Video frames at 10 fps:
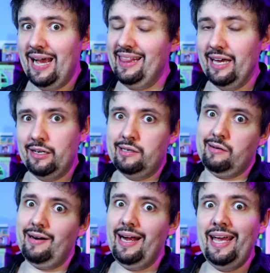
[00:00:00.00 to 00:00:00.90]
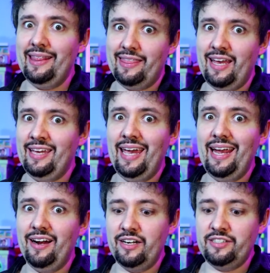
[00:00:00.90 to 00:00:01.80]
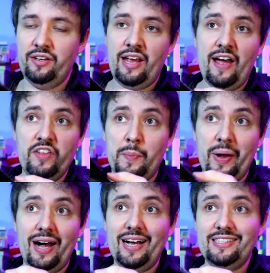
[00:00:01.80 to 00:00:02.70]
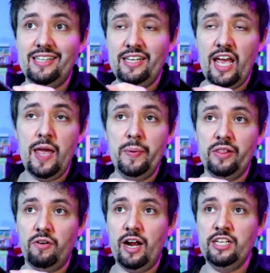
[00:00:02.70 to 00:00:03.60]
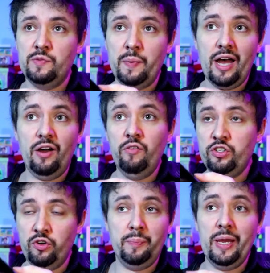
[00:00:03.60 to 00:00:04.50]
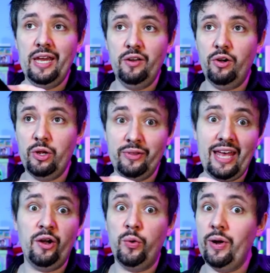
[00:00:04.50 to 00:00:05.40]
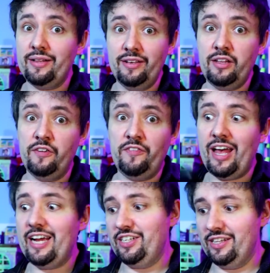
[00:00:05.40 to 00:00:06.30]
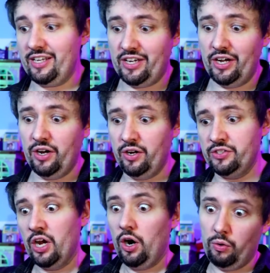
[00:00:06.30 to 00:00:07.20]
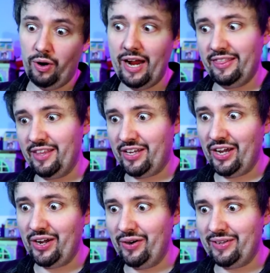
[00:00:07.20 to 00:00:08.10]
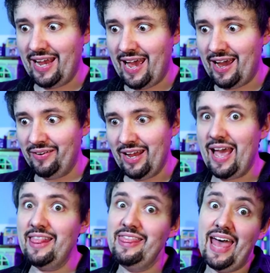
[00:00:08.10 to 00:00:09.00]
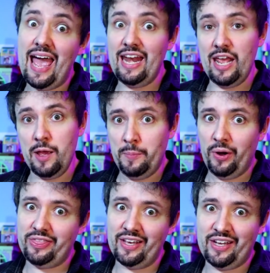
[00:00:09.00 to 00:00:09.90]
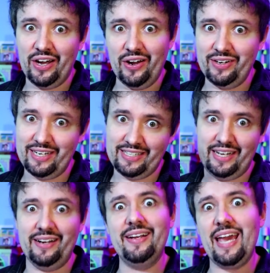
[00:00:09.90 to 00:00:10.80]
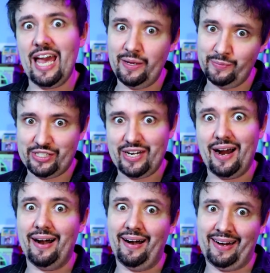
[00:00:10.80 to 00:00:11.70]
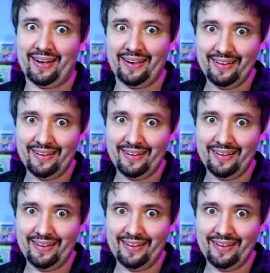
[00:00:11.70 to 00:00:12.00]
And the great thing here is you'd have to pause the tape in the right spot, which would be annoying with how quickly they're flashing the codes, write the code down, and then input the code into your Game Shark.